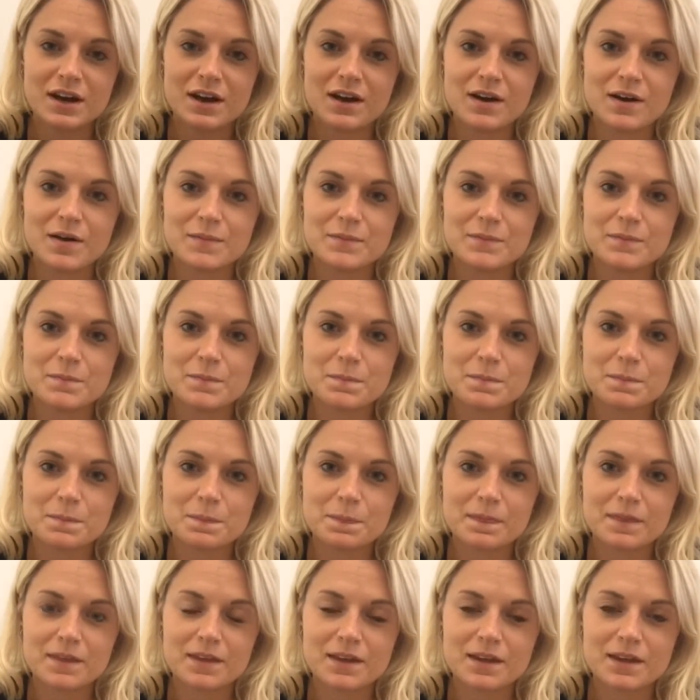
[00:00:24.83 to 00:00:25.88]
Um,
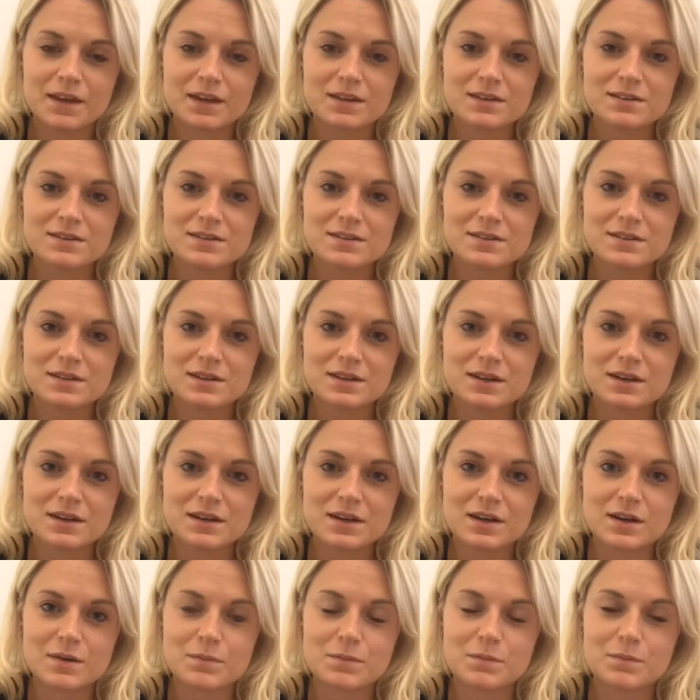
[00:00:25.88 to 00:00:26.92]
it's
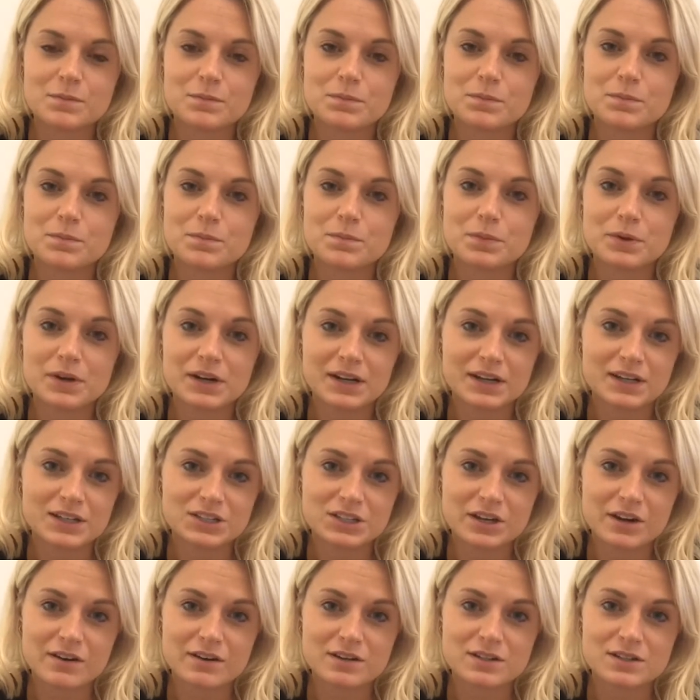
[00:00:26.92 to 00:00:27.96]
a brilliant
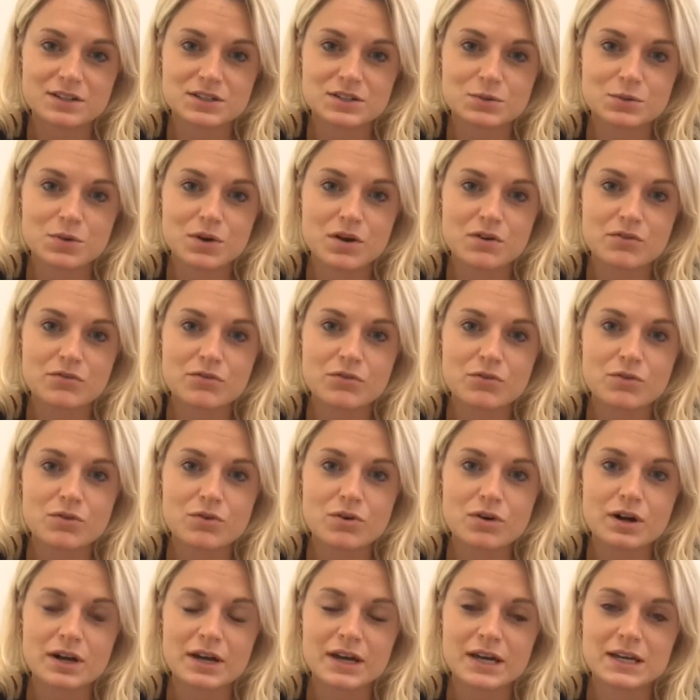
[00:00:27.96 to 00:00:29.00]
charity to work
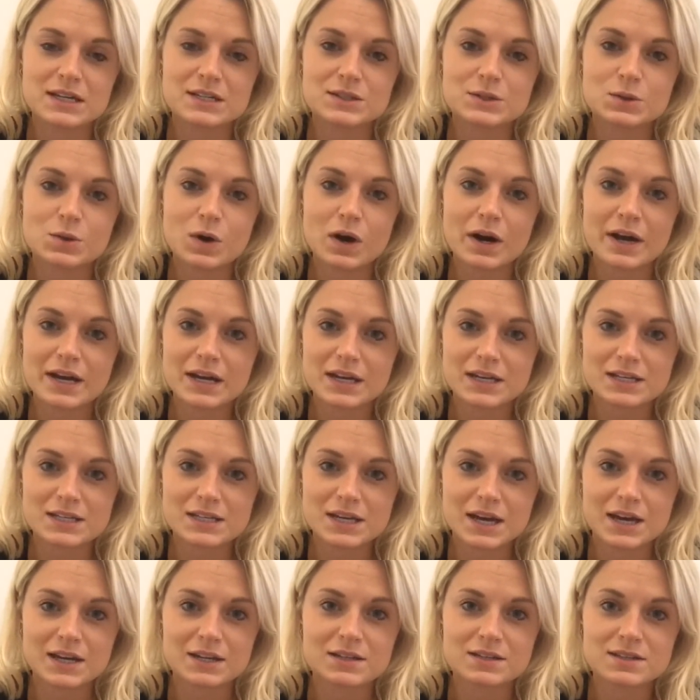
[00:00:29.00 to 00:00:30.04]
for. It's quite
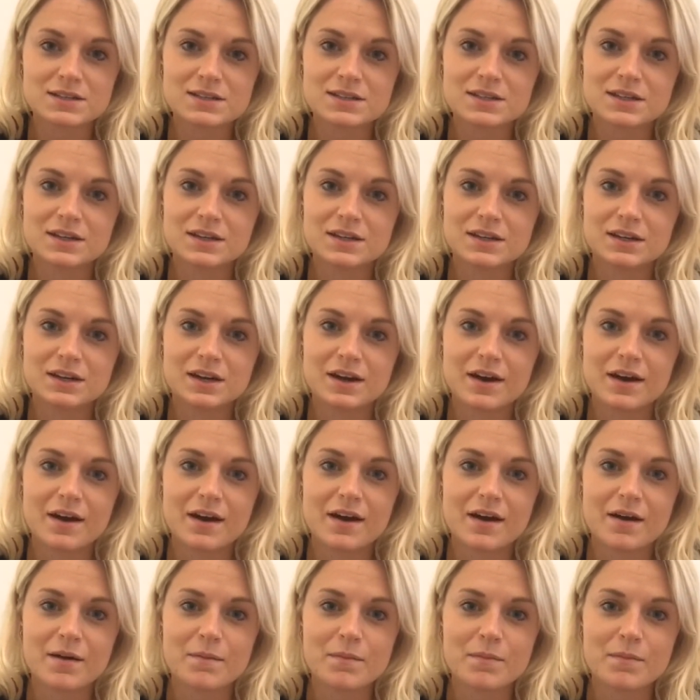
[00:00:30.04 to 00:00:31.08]
intense,
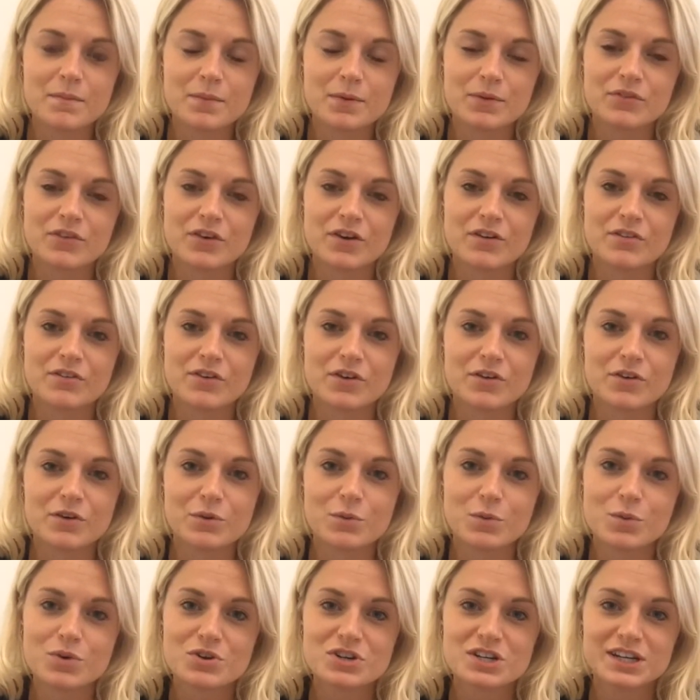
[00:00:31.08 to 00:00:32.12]
um, but very, very
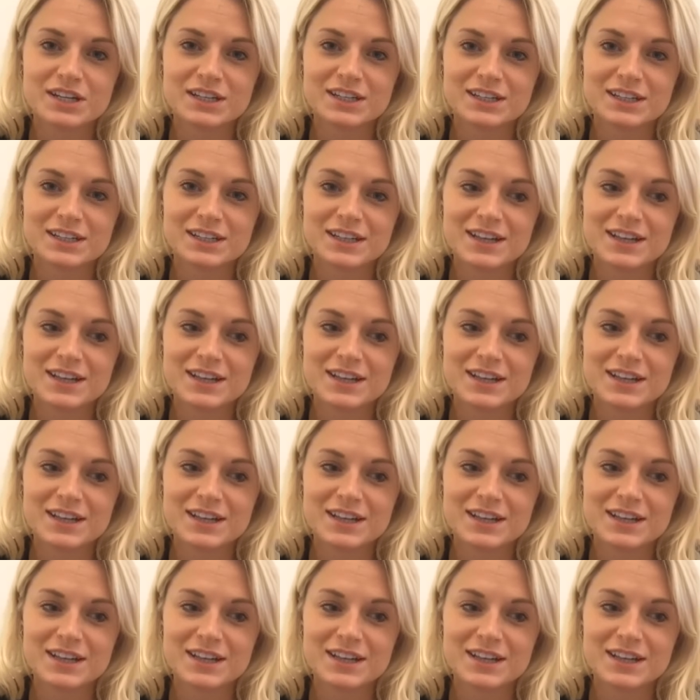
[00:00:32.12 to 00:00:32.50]
rewarding.